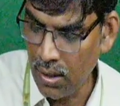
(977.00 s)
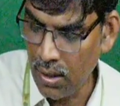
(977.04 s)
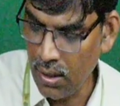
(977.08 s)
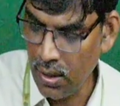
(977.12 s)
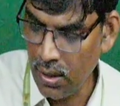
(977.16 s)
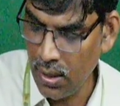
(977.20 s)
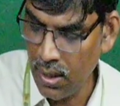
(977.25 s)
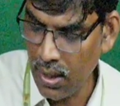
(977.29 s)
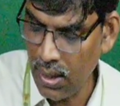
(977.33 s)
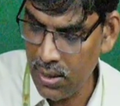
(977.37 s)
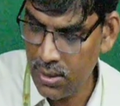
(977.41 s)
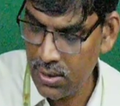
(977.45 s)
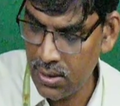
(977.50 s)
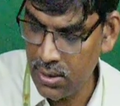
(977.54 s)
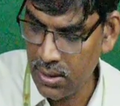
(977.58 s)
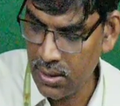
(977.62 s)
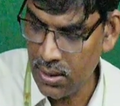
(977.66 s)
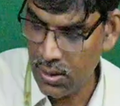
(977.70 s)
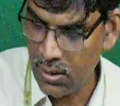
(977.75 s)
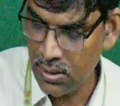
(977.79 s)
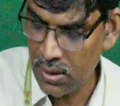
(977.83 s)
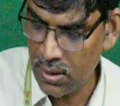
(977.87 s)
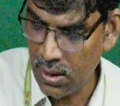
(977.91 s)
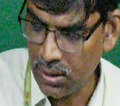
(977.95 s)
less
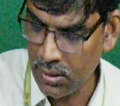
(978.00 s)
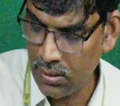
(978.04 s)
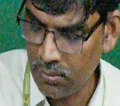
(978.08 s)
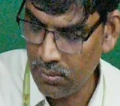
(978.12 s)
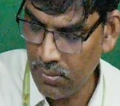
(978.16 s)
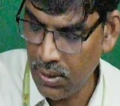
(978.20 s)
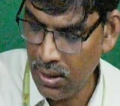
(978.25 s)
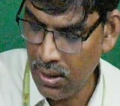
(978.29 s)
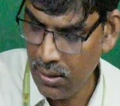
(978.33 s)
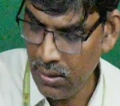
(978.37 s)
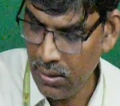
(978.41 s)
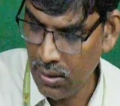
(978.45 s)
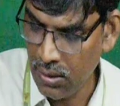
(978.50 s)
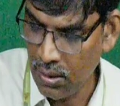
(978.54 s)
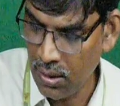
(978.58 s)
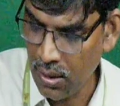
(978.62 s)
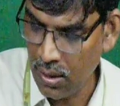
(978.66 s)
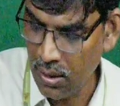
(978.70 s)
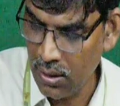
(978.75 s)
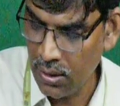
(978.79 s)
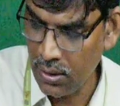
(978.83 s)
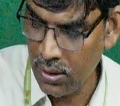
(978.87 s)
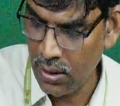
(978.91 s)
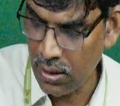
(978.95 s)
is nothing but
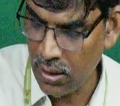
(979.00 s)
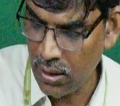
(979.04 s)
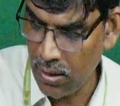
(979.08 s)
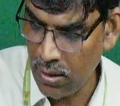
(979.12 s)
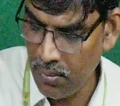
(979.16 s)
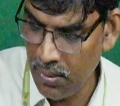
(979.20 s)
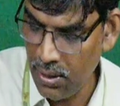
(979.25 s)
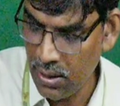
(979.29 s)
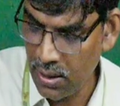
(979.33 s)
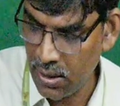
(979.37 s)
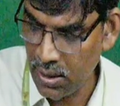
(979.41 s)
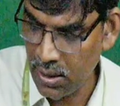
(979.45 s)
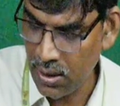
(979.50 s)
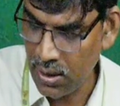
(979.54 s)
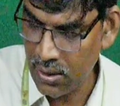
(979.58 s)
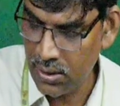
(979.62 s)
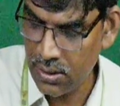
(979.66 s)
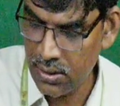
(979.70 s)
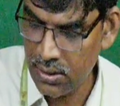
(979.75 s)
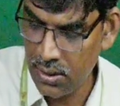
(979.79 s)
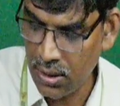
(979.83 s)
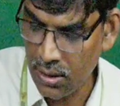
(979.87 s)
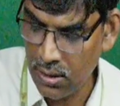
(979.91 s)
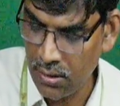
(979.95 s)
denominator less
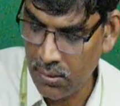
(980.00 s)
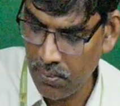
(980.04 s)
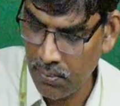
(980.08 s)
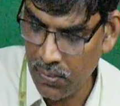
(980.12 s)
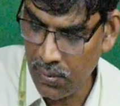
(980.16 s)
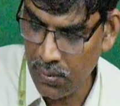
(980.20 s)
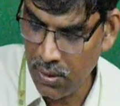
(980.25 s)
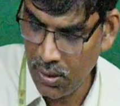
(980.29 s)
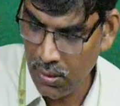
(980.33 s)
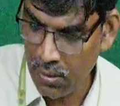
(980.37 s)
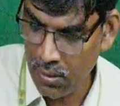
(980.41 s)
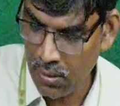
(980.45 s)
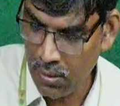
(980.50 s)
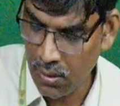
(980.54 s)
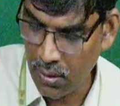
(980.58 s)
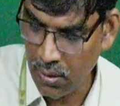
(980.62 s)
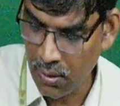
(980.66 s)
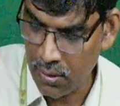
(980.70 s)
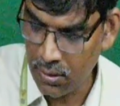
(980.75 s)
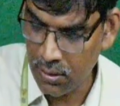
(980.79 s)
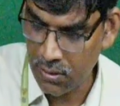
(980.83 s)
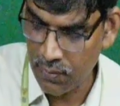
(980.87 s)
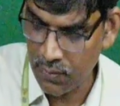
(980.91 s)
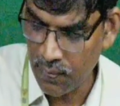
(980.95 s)
is nothing but
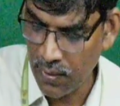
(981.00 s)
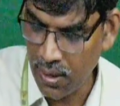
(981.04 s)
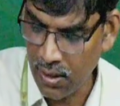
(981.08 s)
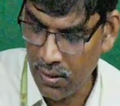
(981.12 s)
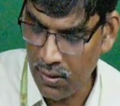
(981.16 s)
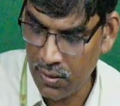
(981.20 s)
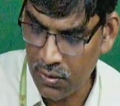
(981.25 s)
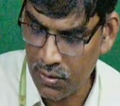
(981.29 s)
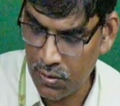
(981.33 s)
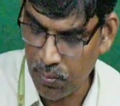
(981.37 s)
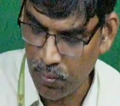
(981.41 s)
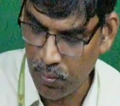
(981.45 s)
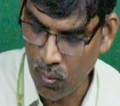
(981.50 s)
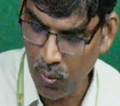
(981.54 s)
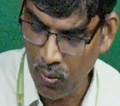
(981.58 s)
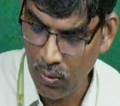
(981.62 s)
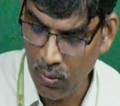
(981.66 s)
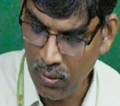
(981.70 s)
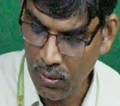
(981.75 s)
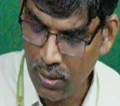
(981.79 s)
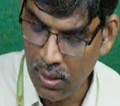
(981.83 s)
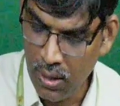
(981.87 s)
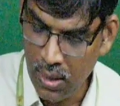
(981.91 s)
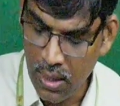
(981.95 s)
this value is more,
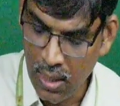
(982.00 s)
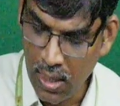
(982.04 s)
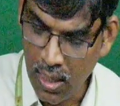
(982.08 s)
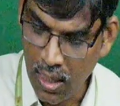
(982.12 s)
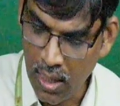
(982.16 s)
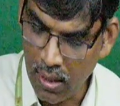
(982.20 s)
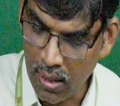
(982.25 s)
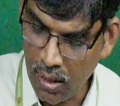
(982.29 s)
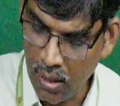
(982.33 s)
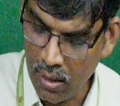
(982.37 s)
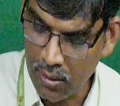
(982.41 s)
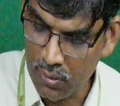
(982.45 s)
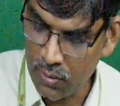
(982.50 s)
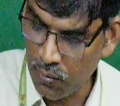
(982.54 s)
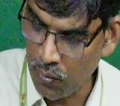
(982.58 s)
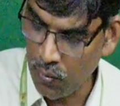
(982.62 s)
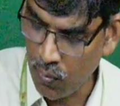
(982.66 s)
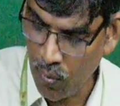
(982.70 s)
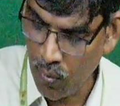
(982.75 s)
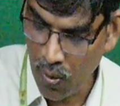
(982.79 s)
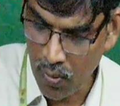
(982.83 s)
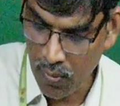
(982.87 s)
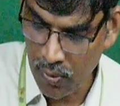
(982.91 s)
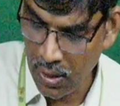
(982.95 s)
and also
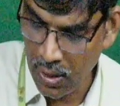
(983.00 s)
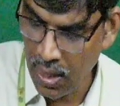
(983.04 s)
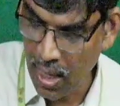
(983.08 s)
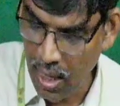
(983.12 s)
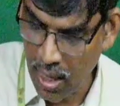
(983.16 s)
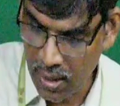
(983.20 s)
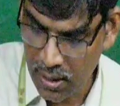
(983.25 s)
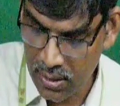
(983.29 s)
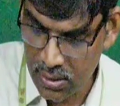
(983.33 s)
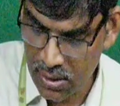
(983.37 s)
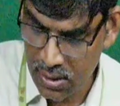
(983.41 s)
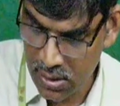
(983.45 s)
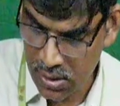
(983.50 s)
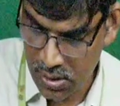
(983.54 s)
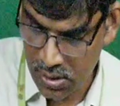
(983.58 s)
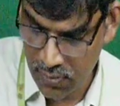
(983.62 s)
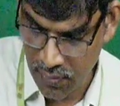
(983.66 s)
overall RSH